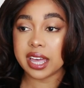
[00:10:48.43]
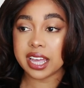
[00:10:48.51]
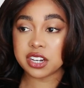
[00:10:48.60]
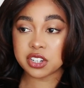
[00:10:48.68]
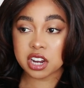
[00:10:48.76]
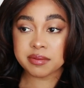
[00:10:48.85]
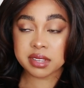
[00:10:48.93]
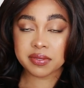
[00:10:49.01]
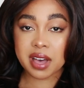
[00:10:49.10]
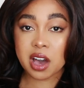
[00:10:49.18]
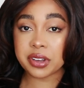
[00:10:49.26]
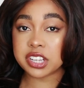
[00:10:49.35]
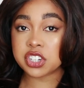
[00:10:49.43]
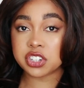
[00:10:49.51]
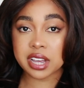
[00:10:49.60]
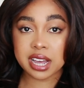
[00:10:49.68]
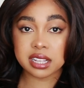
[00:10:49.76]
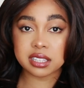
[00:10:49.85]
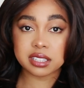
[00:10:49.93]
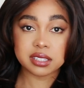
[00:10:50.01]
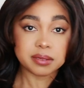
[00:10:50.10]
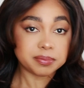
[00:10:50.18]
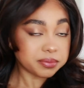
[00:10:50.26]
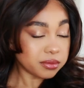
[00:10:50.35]
In terms of how it
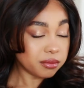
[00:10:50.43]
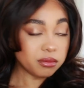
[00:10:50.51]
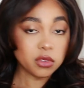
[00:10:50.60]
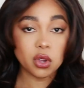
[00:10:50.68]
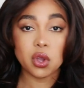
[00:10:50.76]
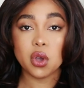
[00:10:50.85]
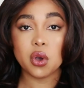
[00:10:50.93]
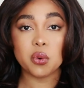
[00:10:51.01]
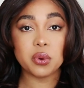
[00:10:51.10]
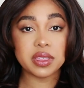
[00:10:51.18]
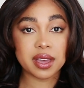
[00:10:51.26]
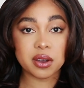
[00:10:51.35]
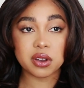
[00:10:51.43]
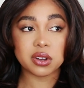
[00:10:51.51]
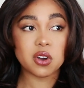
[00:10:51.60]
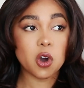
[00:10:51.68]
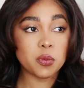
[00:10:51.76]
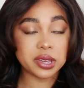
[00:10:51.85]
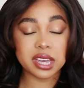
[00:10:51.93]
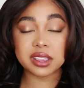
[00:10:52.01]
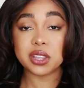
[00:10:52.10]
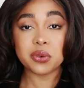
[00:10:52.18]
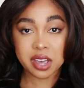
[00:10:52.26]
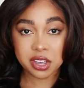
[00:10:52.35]
sheds with combing
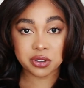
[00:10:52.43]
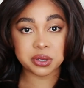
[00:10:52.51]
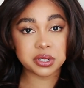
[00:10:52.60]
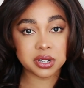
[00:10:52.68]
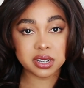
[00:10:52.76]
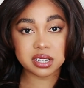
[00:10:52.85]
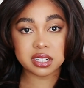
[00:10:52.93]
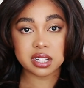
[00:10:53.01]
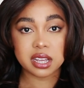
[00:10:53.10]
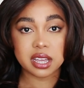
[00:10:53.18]
it the way you should,